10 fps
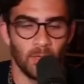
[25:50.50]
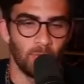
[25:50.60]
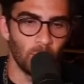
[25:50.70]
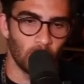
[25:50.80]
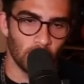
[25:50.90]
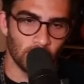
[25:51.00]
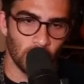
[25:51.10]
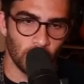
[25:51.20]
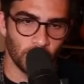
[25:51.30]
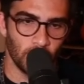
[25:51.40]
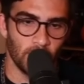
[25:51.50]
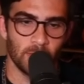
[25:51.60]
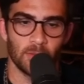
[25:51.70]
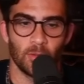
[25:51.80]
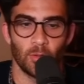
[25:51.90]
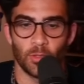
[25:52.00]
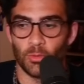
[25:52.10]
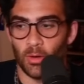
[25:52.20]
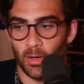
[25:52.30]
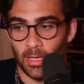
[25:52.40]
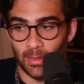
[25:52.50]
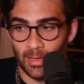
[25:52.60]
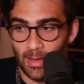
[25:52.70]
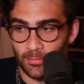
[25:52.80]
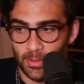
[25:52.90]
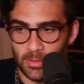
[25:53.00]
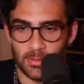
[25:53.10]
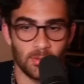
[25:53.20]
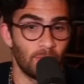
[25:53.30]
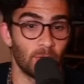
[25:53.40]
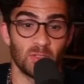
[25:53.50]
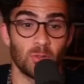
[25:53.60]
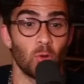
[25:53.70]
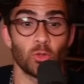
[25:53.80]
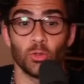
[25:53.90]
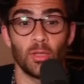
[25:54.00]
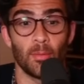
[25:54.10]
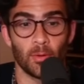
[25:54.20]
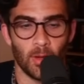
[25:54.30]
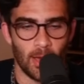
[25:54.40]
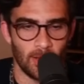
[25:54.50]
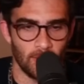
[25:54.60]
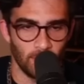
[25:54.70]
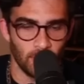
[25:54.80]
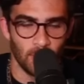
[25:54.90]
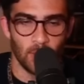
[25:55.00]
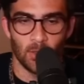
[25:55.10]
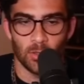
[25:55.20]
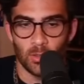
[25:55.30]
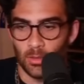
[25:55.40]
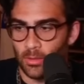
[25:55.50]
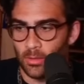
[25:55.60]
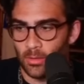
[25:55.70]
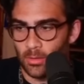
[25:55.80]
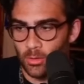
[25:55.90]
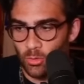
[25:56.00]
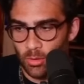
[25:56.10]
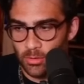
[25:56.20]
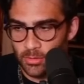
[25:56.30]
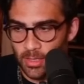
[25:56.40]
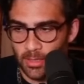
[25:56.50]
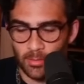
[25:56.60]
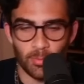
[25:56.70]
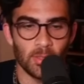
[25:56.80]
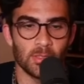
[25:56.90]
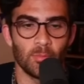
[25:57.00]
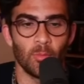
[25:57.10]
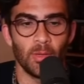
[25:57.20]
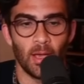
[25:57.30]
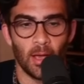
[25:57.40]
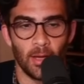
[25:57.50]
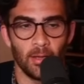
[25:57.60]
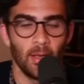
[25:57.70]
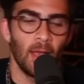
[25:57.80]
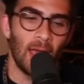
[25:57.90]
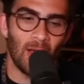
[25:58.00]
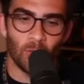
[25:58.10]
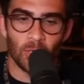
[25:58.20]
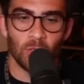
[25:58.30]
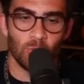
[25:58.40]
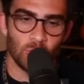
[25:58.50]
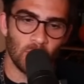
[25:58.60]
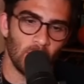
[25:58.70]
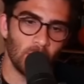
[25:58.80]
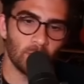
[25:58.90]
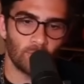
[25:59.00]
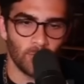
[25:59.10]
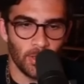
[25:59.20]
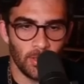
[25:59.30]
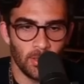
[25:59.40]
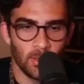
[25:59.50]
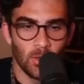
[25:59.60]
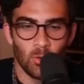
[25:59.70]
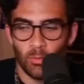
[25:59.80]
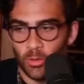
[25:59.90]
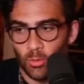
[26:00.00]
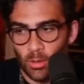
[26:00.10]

If you are a socialist or you are a leftist, if you're a social democrat even, you understand the principle behind how can you say you're free when